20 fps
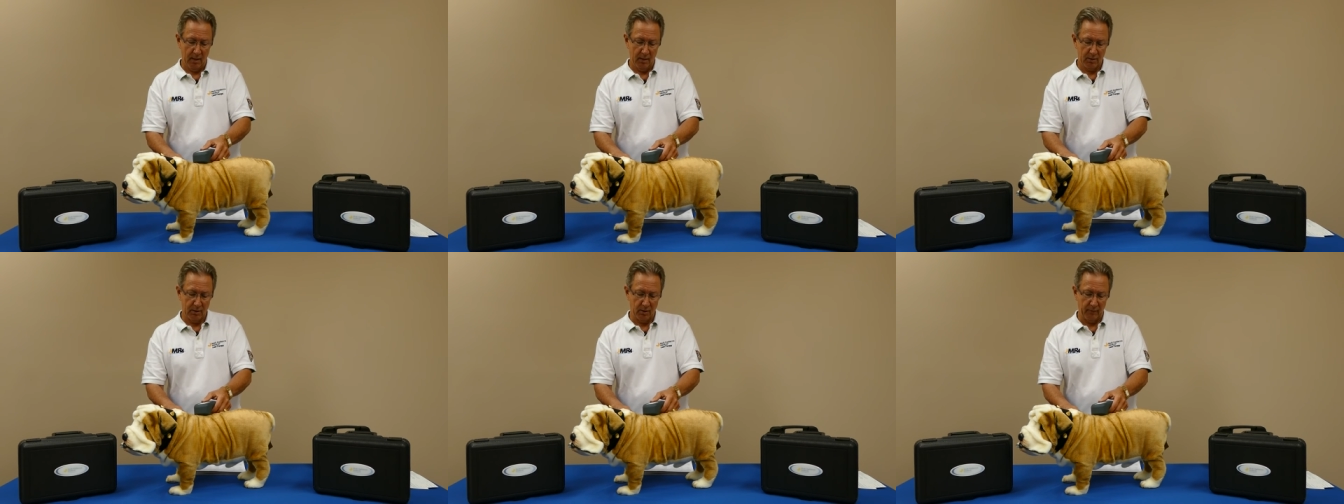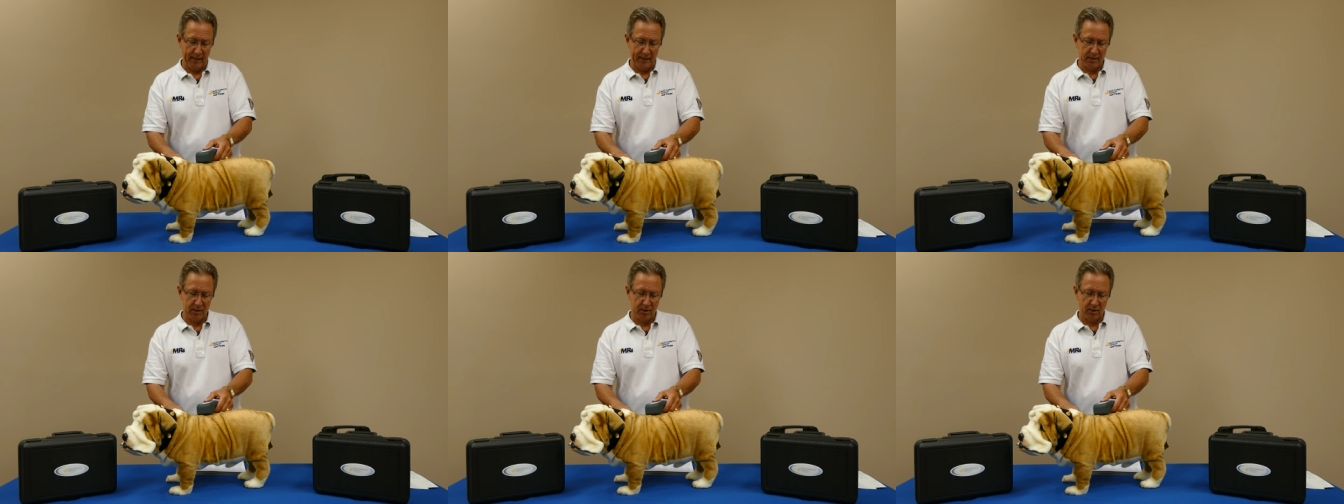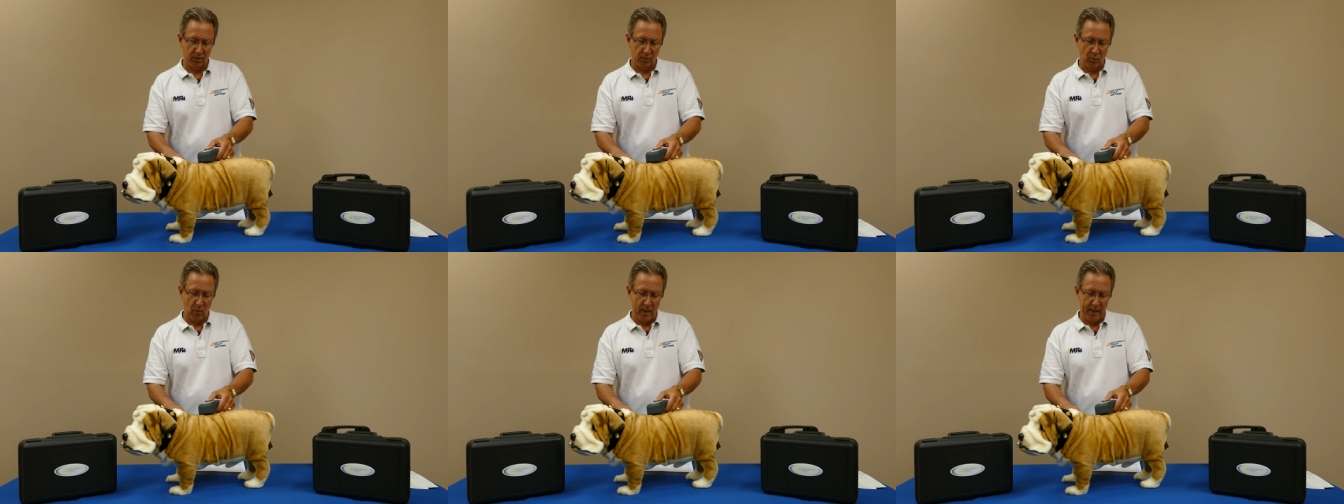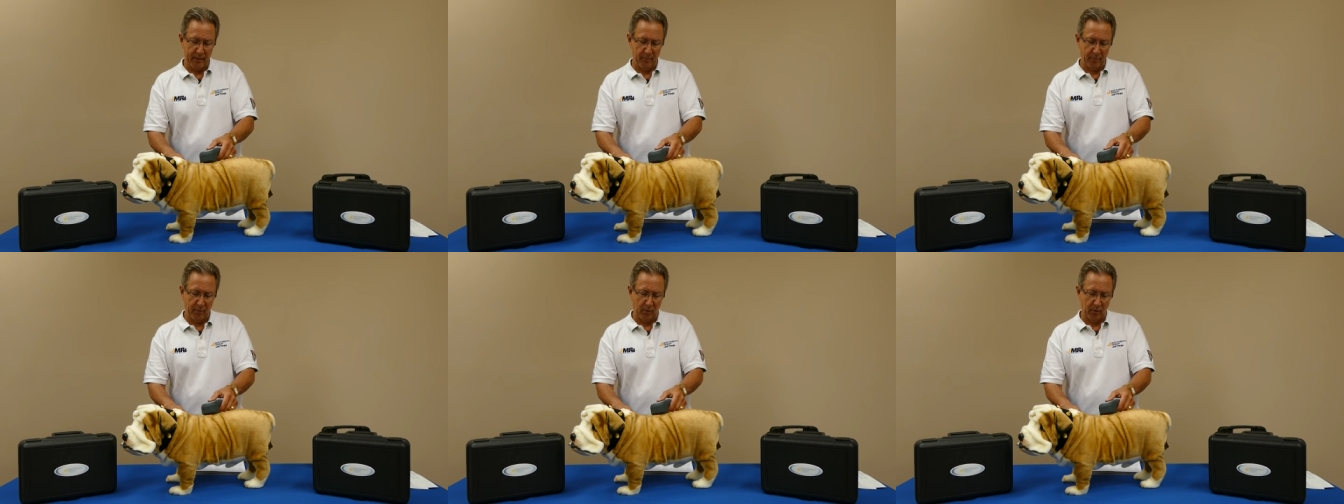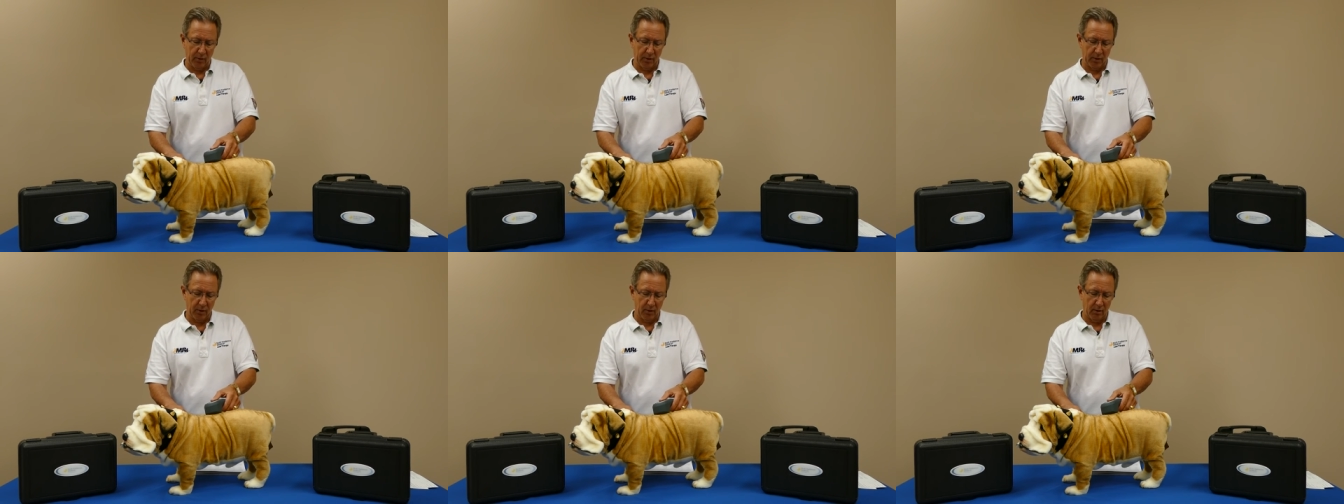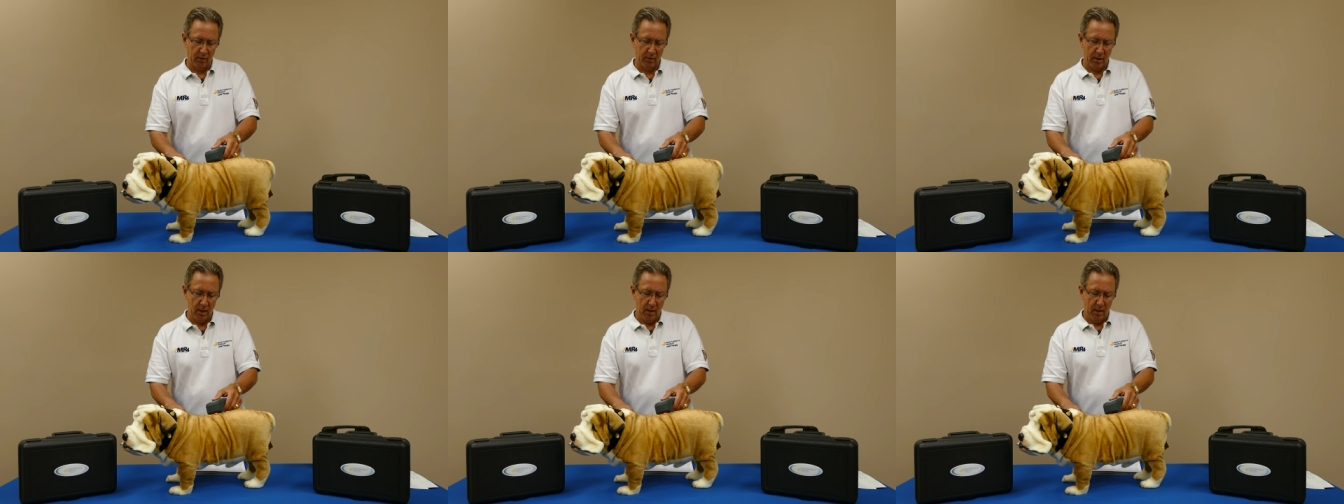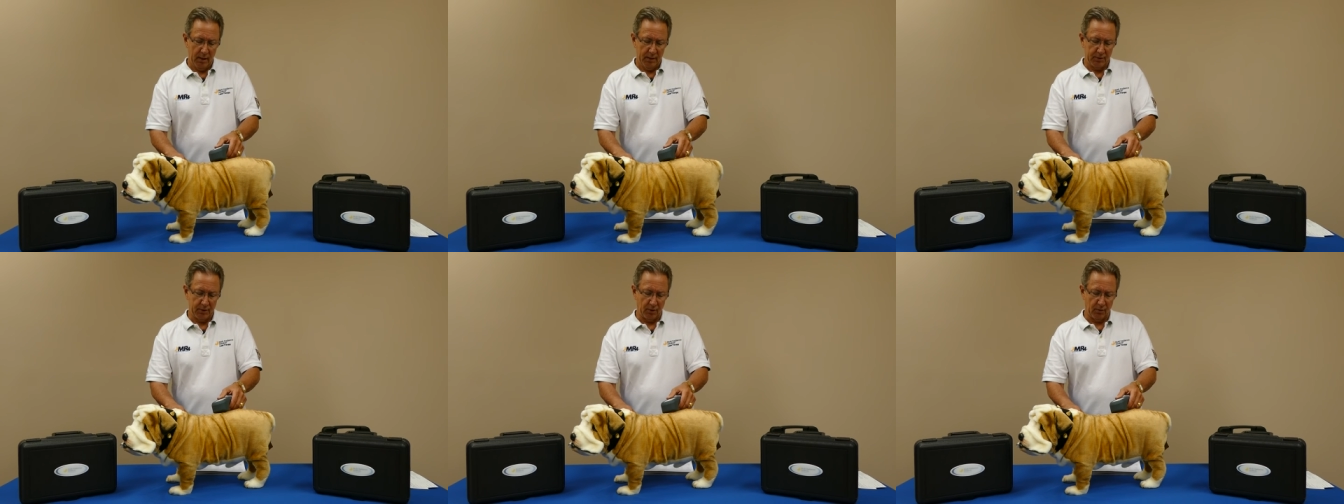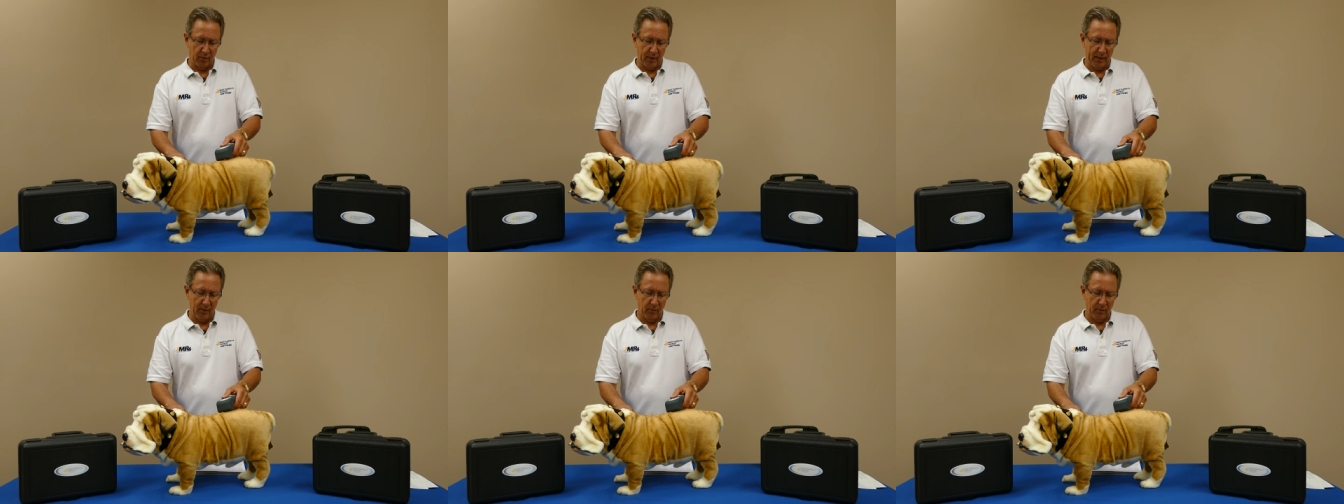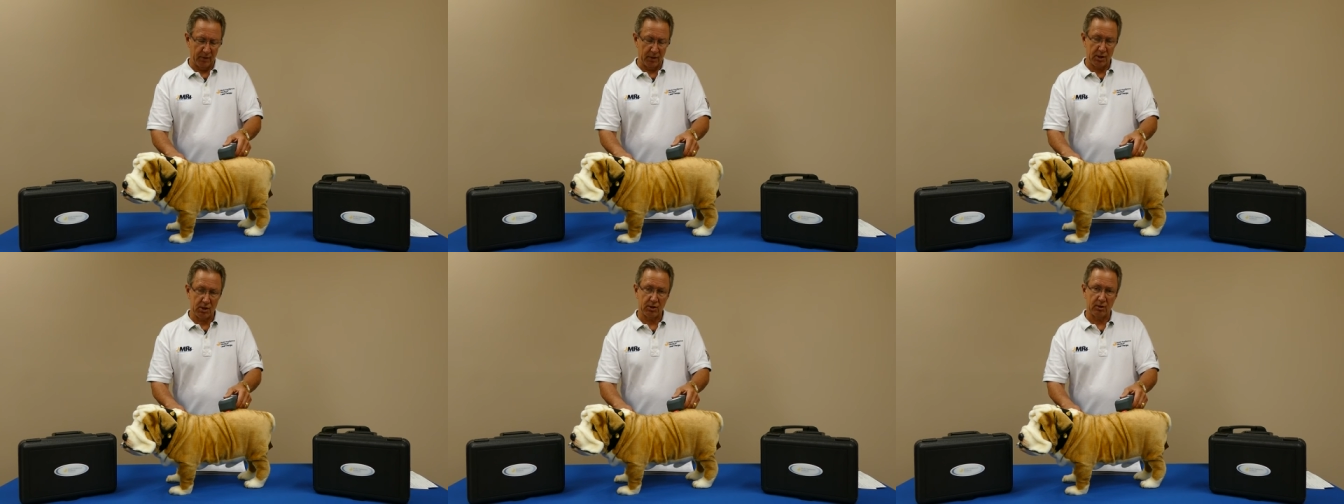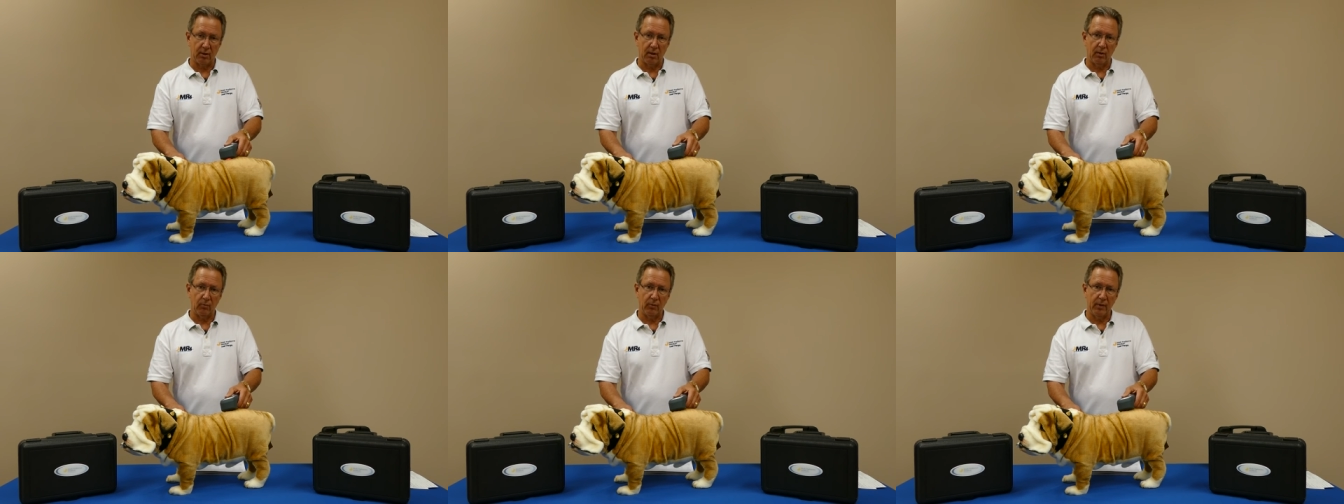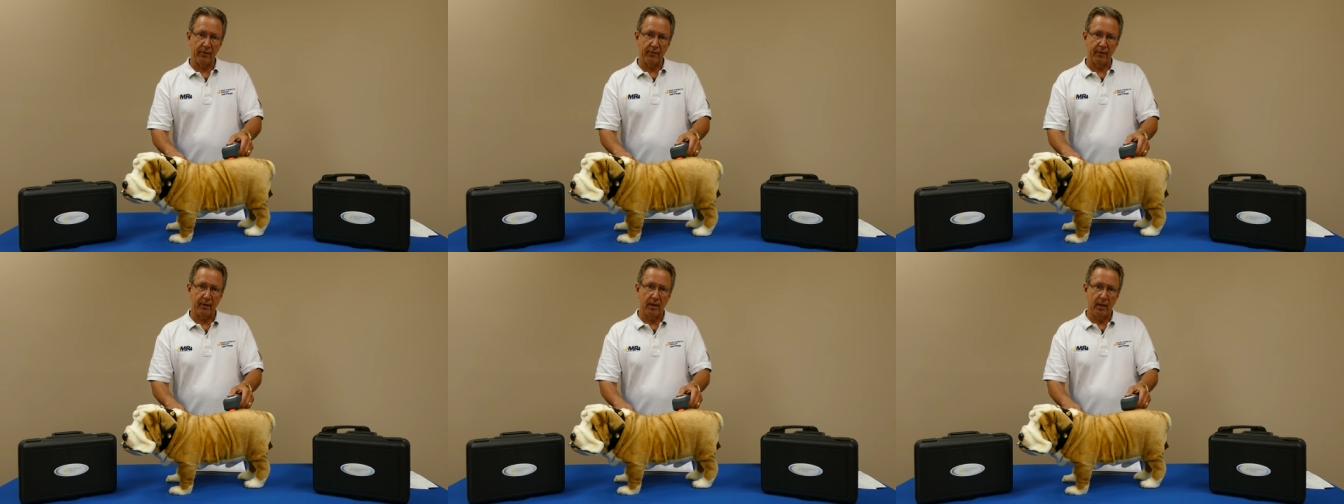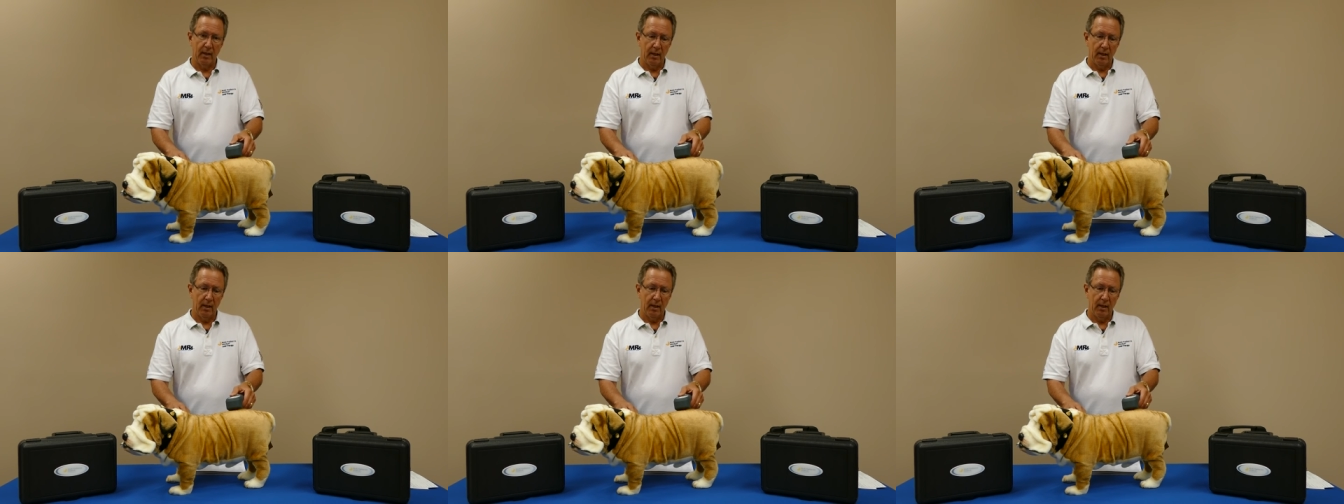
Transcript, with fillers: So that's the Unwind Protocol. It's a great one to start with.